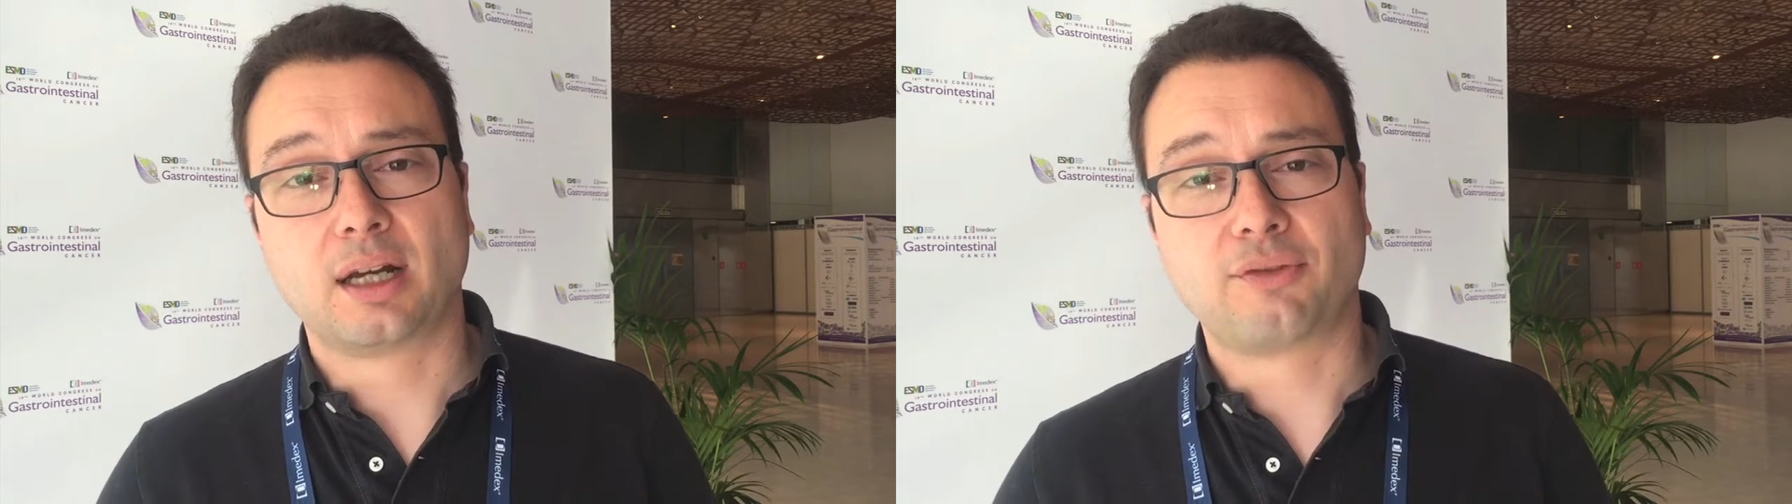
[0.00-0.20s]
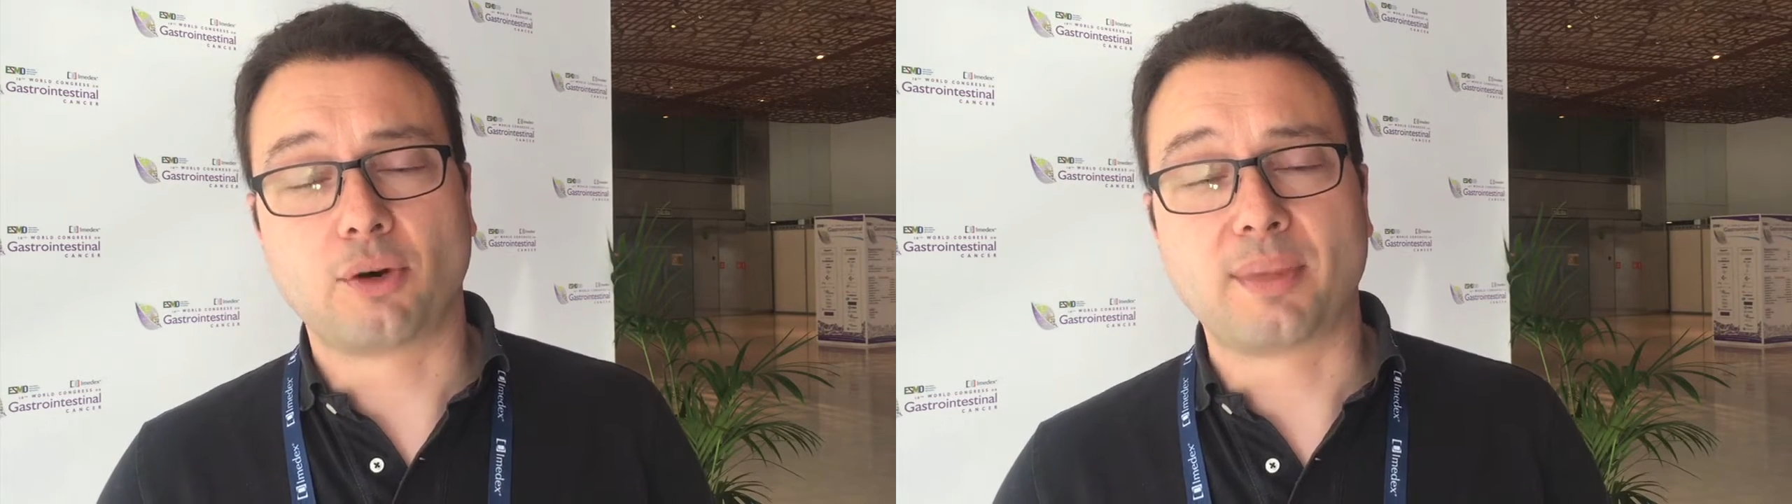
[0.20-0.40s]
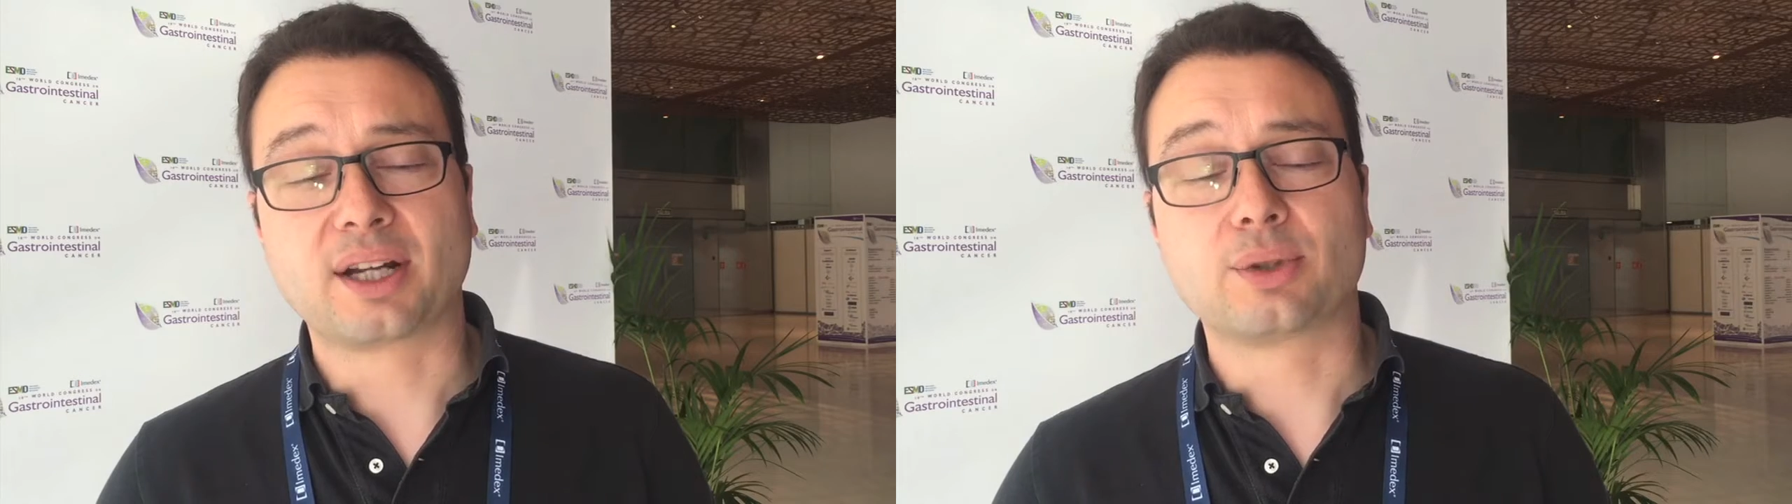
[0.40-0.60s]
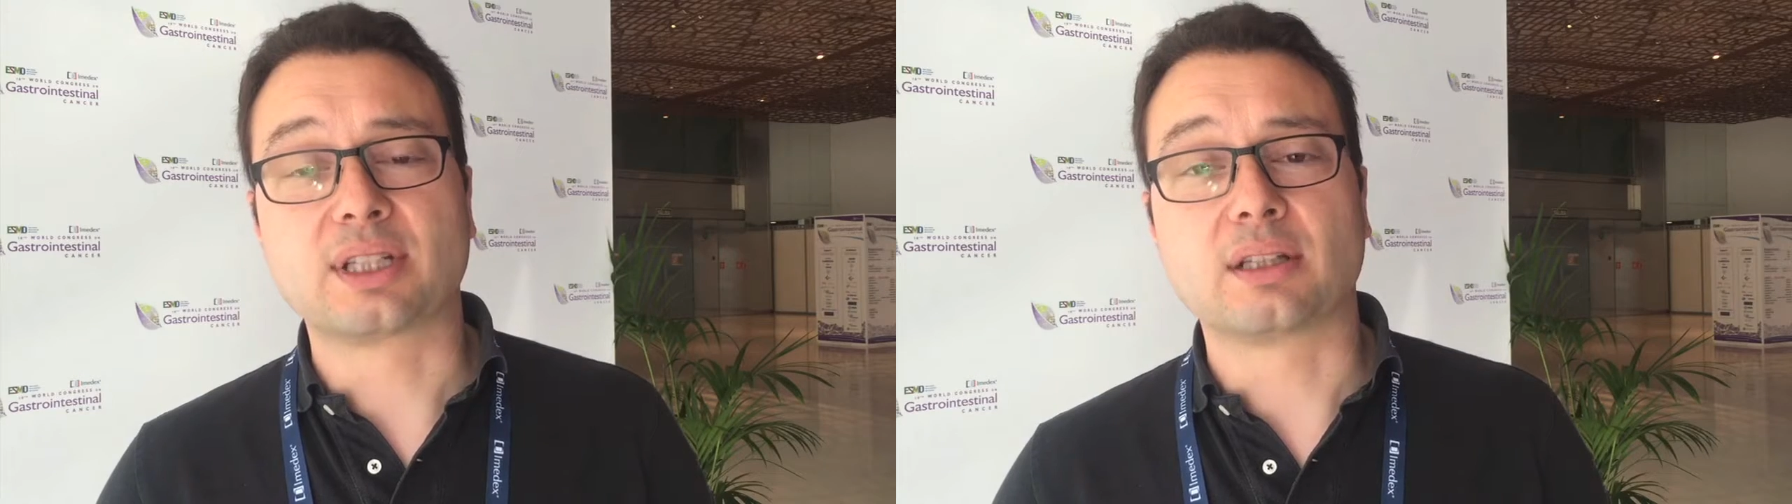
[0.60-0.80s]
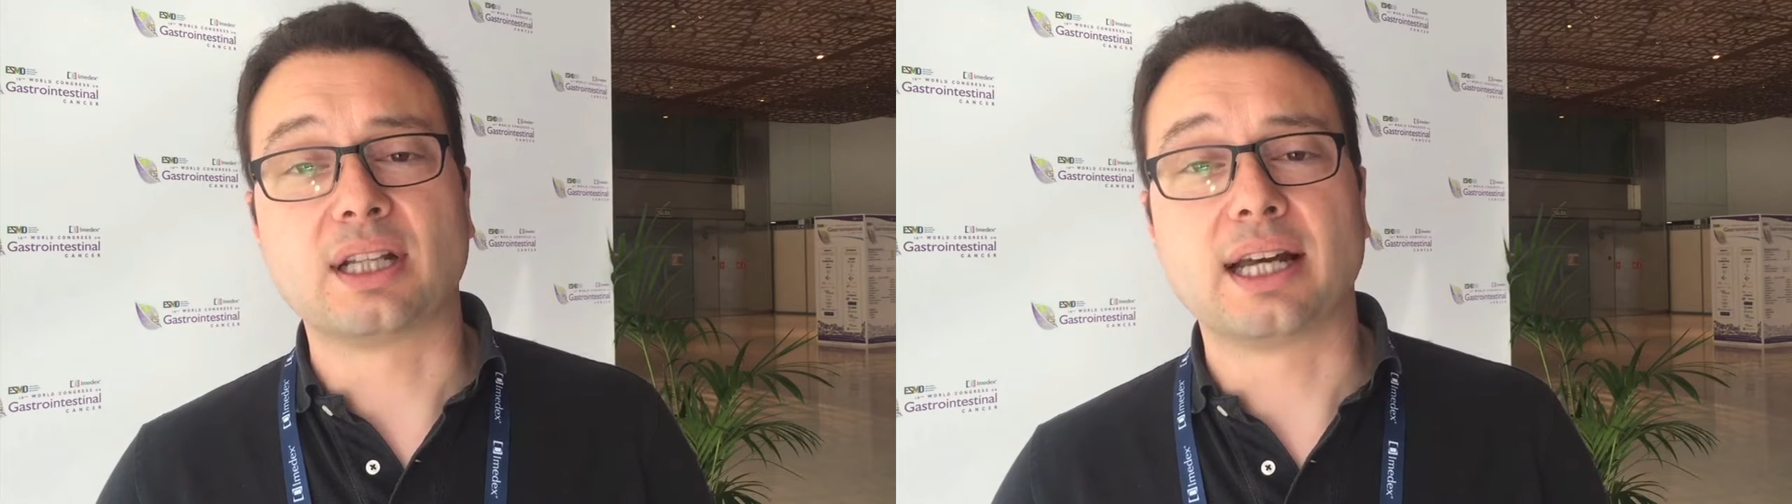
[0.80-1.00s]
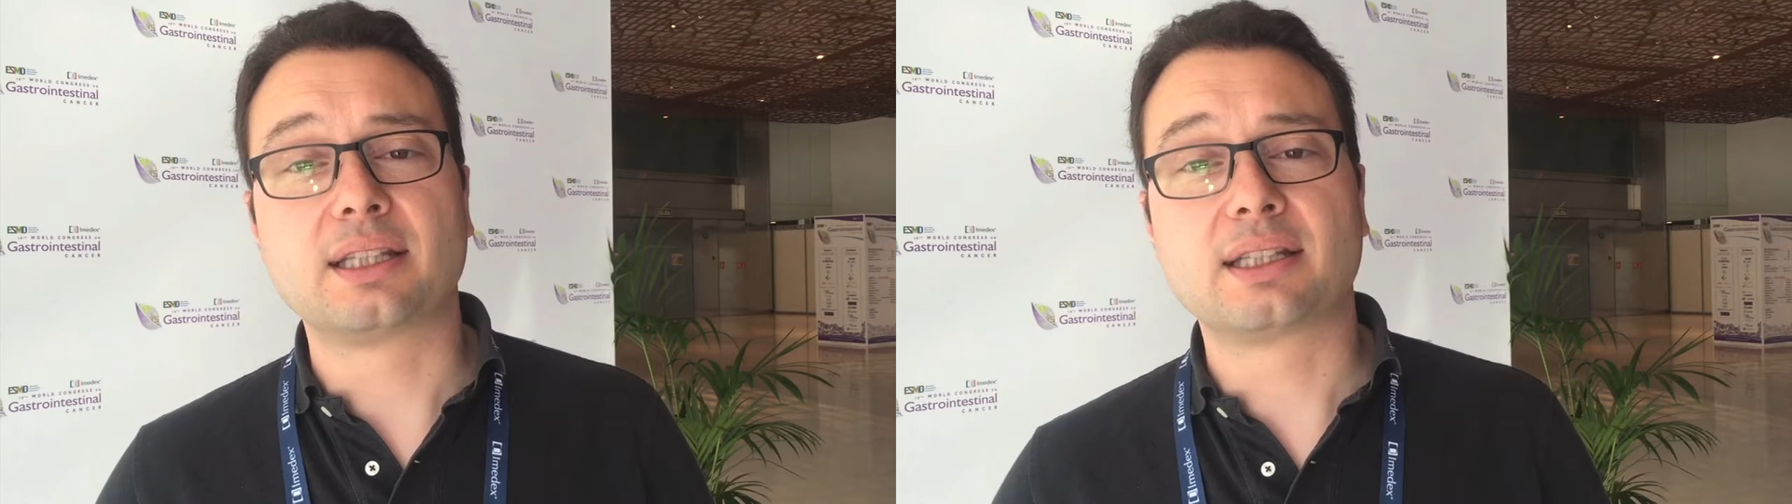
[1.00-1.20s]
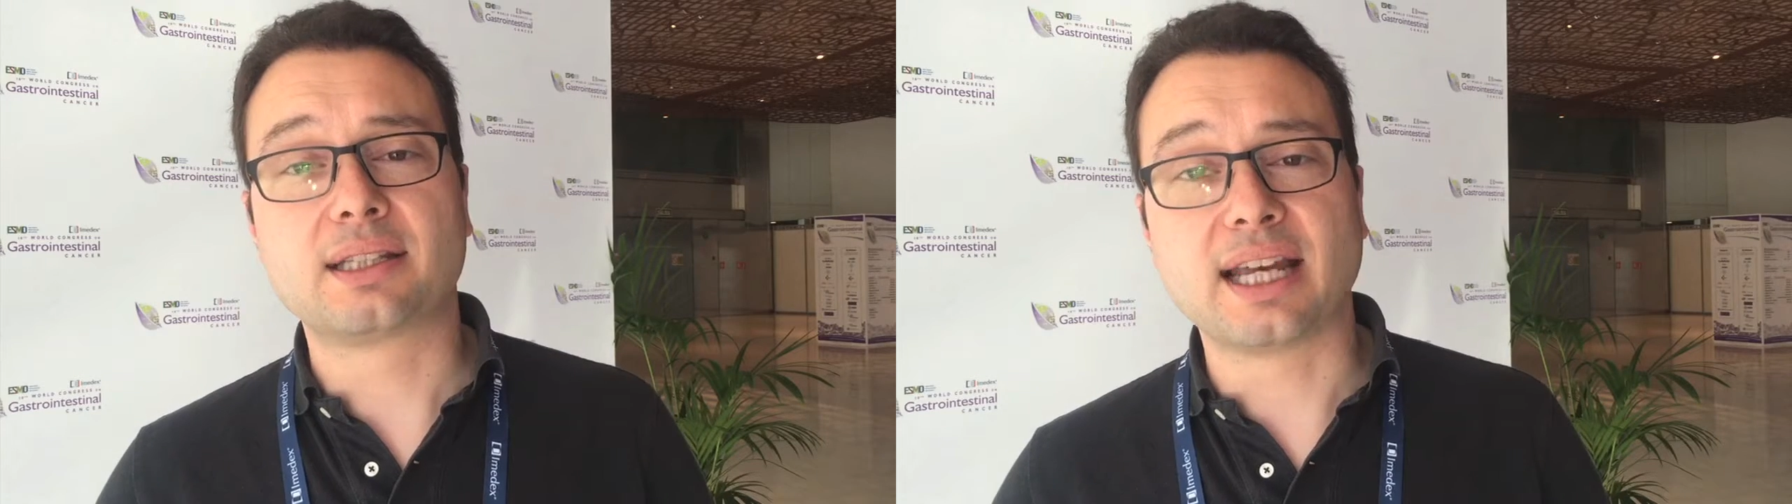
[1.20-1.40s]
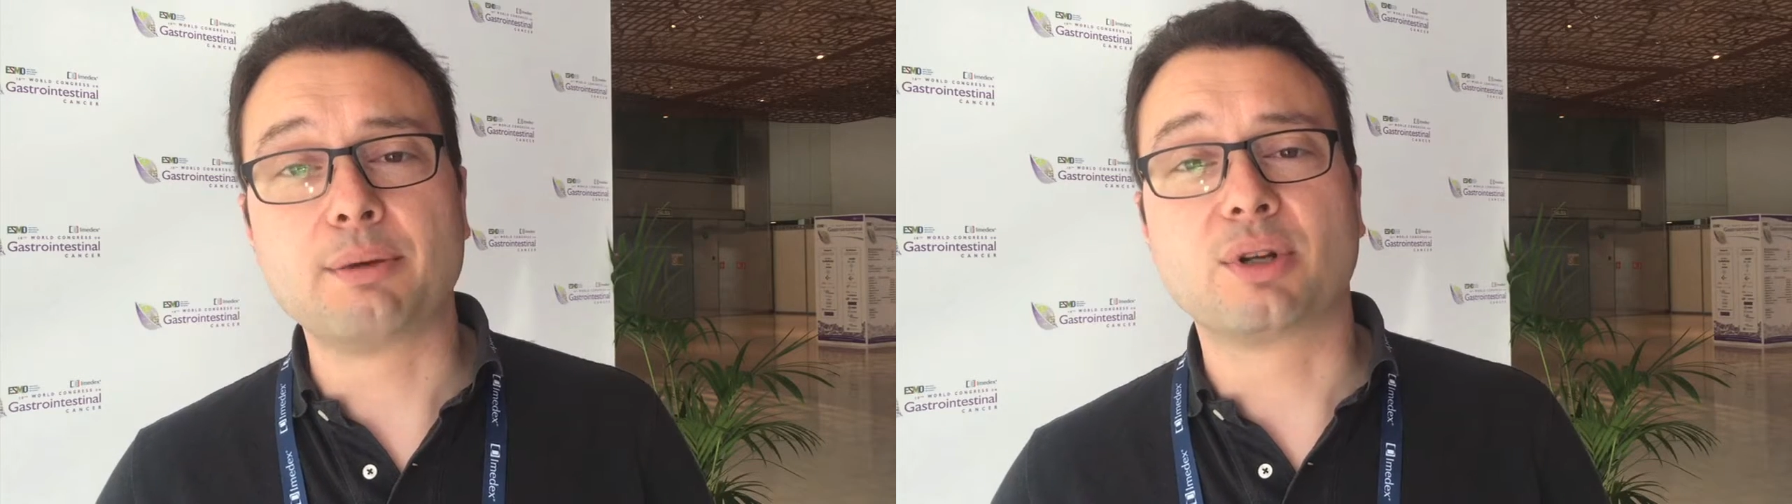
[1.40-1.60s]
for microsatellite
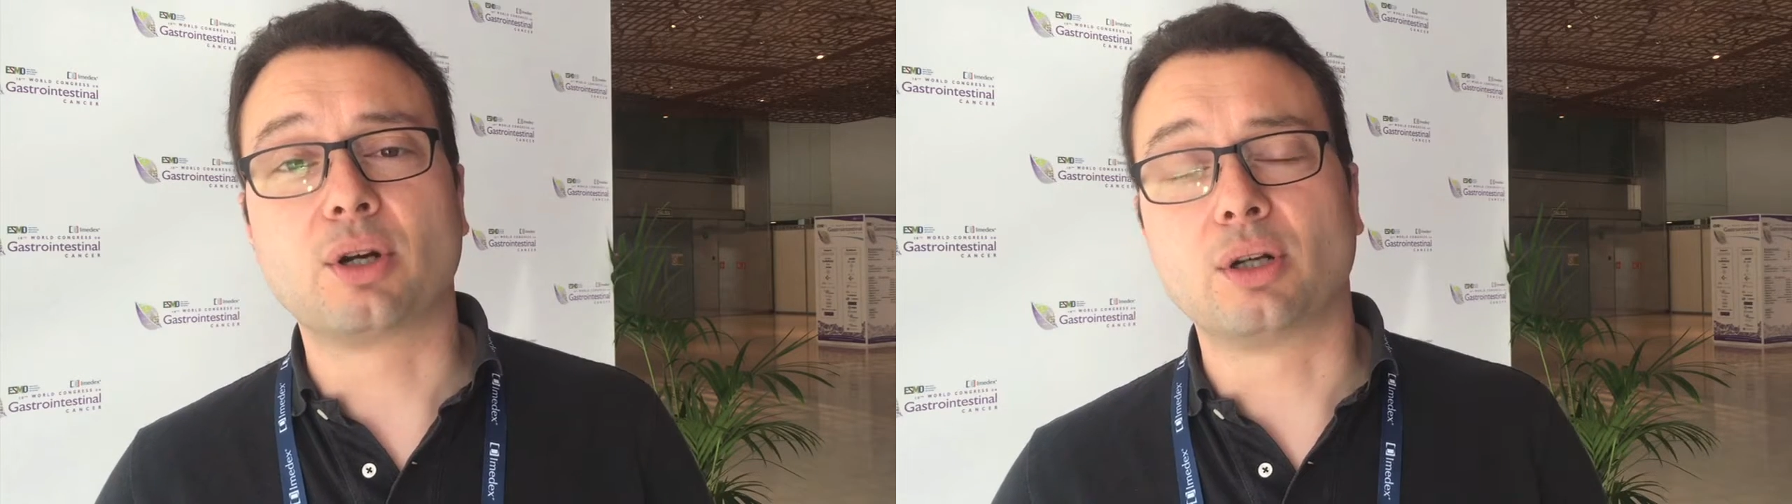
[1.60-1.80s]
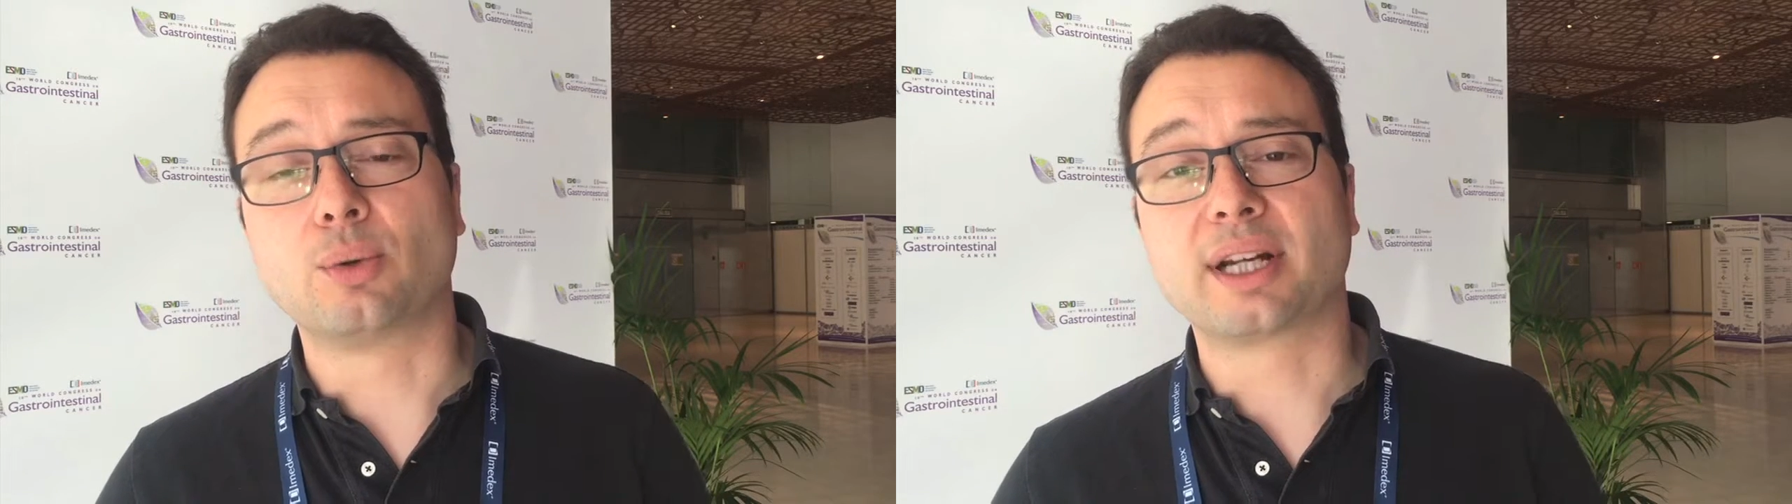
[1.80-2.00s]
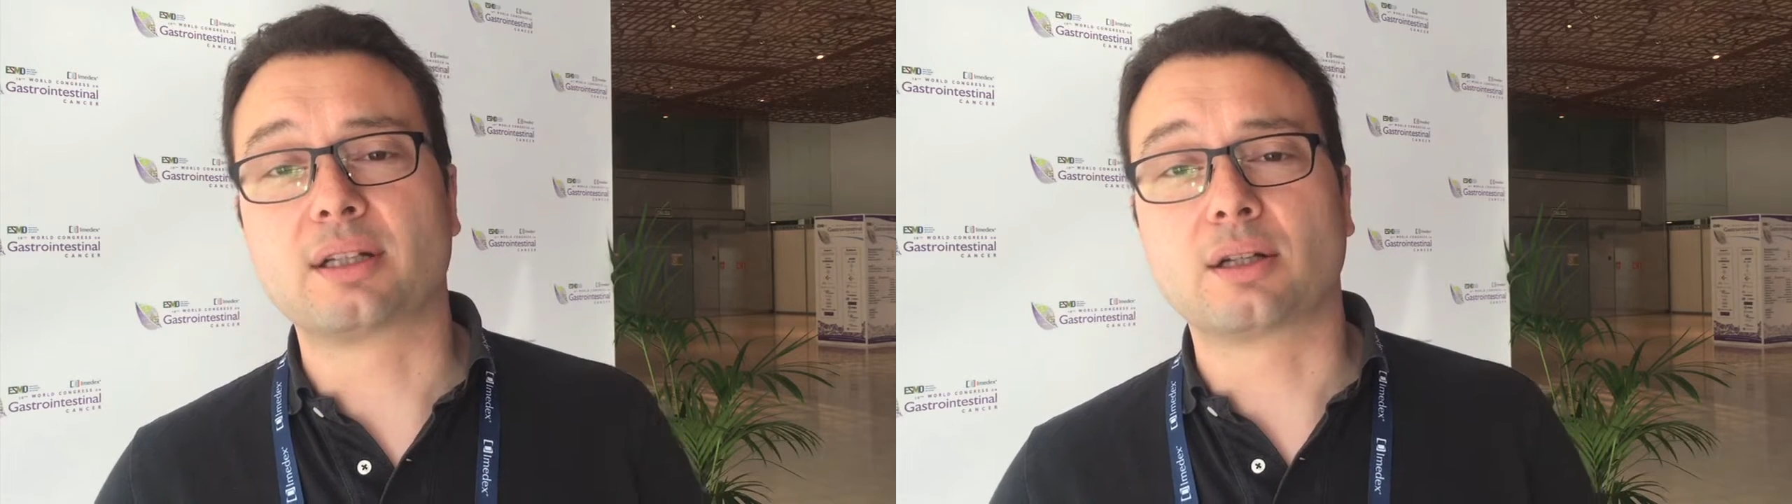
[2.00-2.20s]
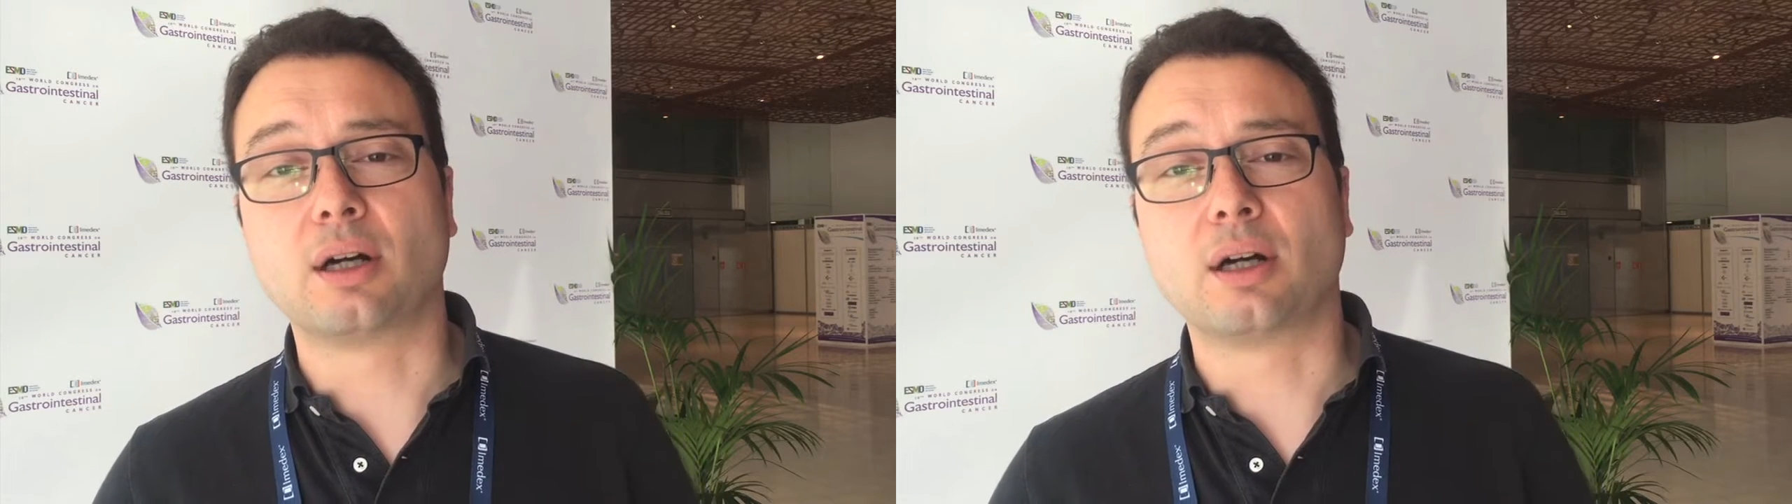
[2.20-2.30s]
stable colorectal